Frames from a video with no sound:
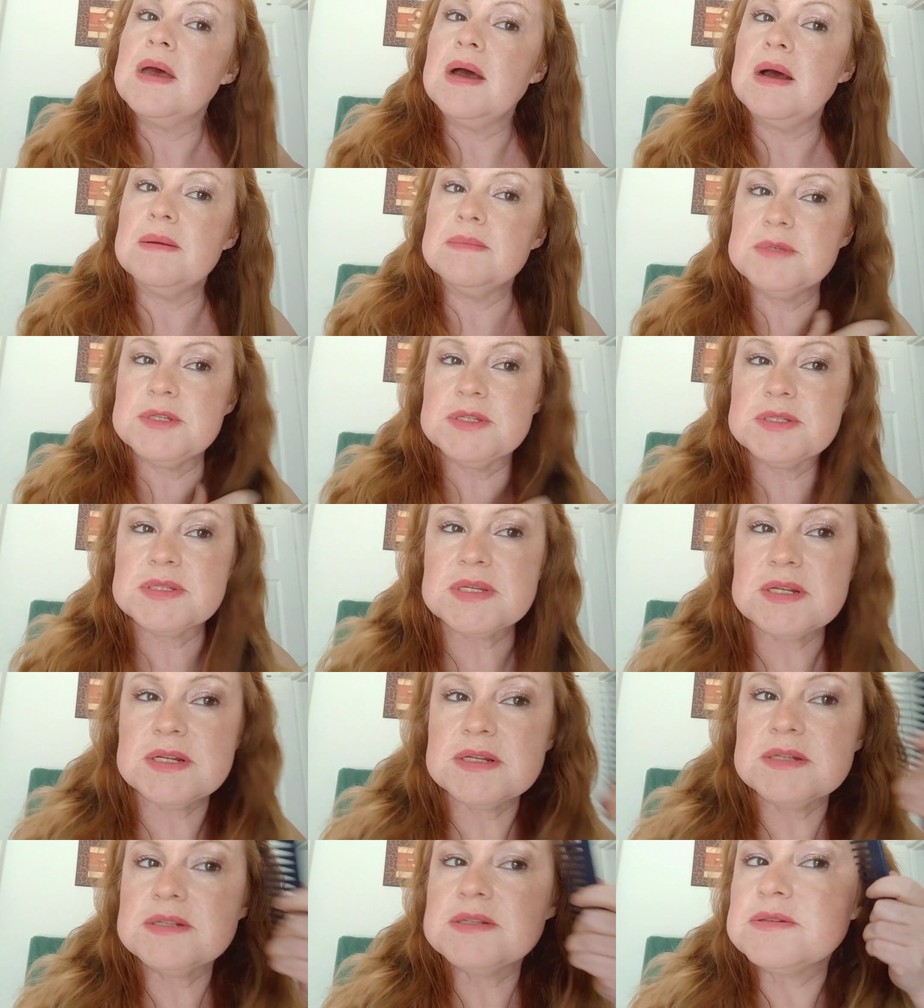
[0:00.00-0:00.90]
I'm just
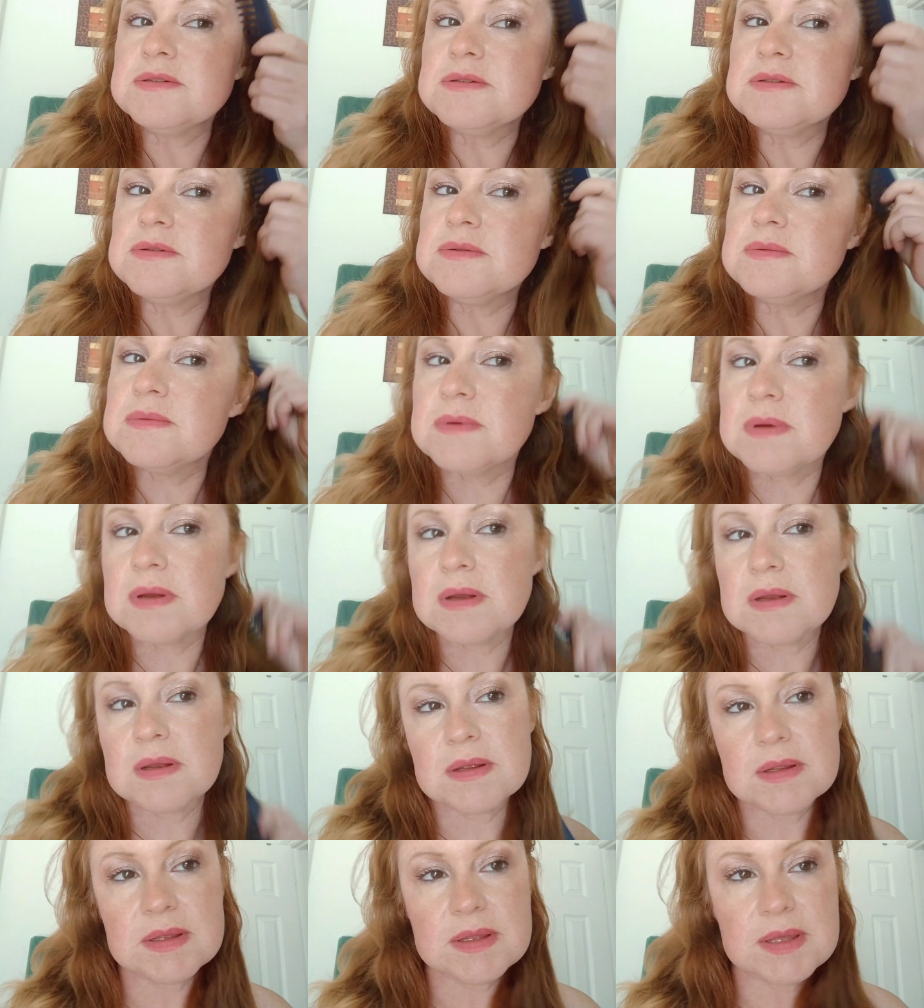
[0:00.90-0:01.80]
gonna do
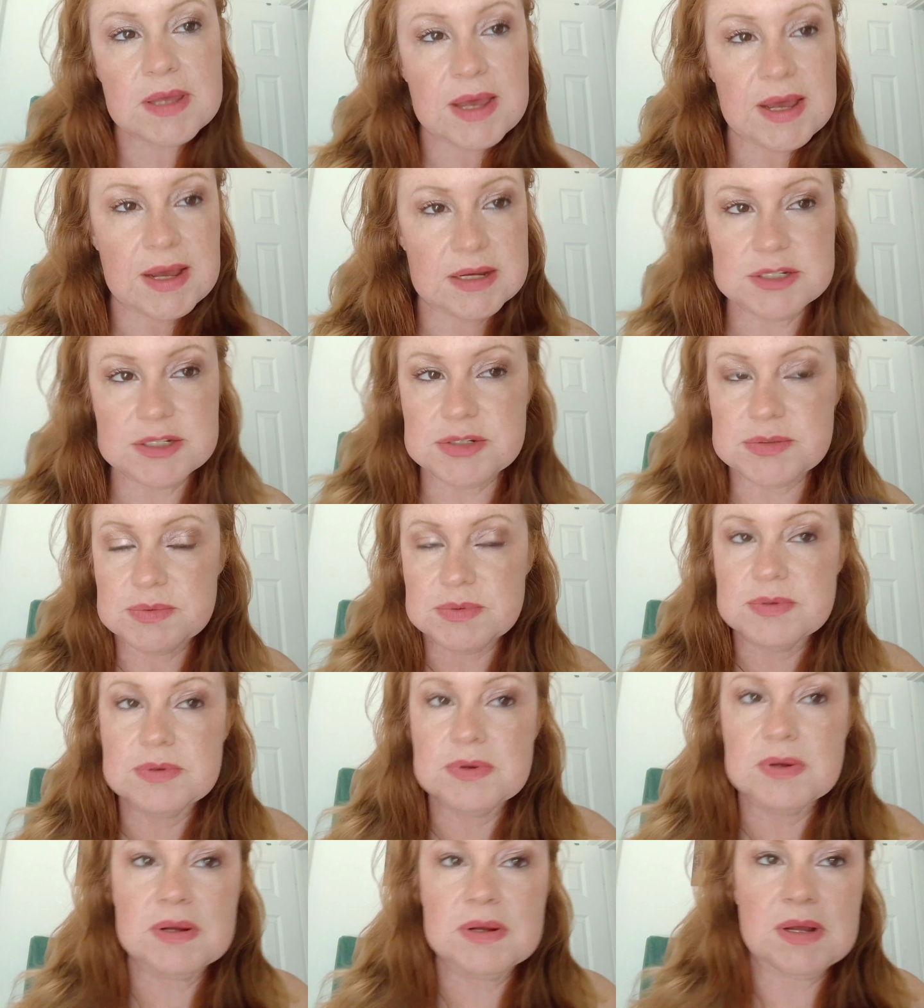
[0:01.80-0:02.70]

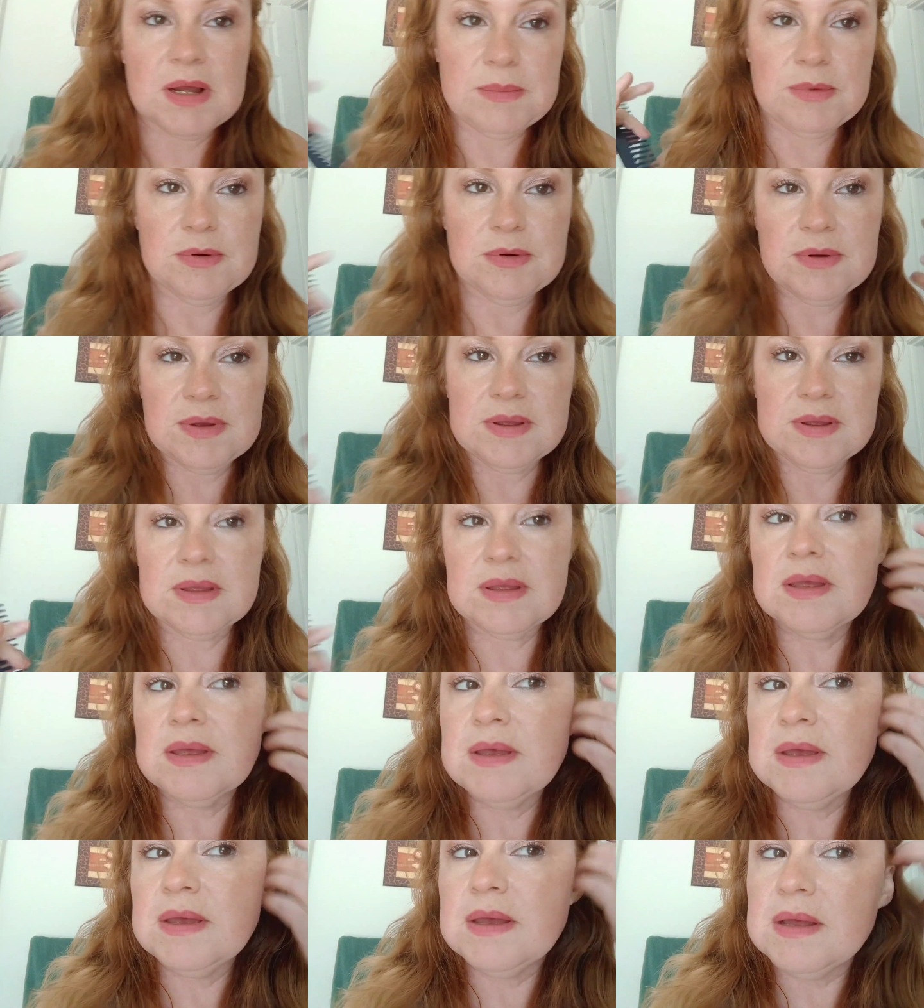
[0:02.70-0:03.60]
casual, couple
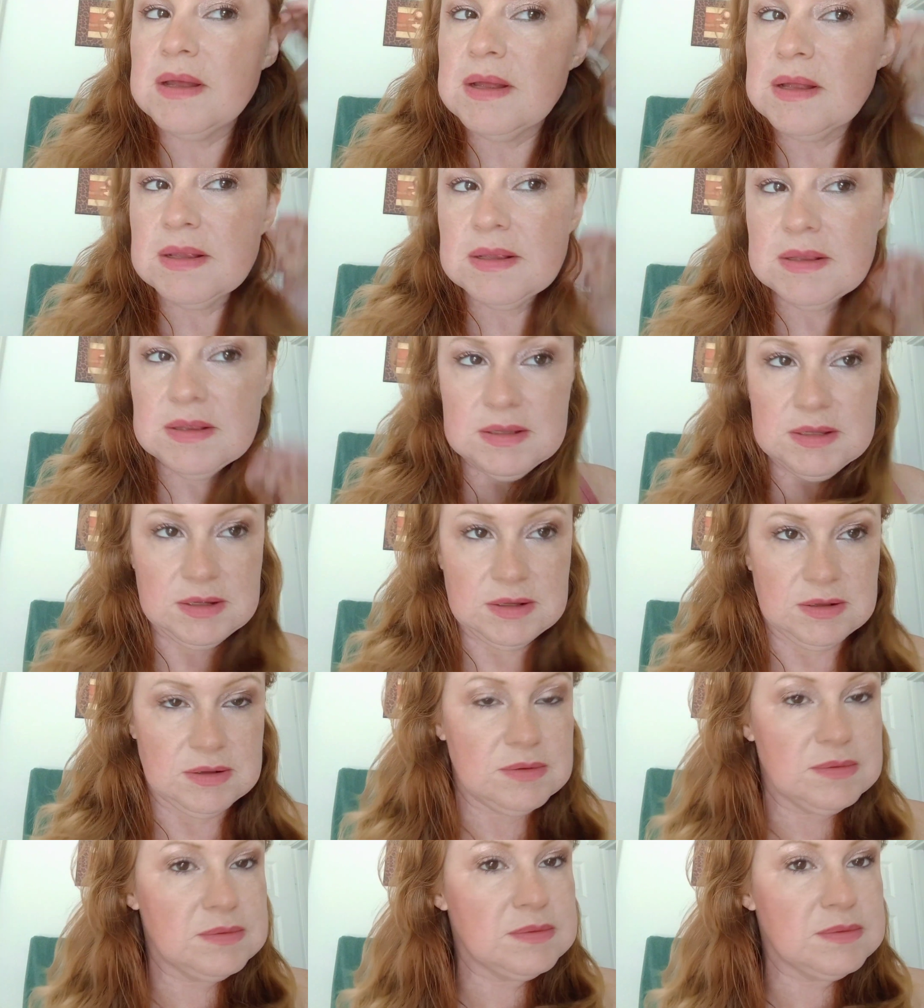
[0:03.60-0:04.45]
little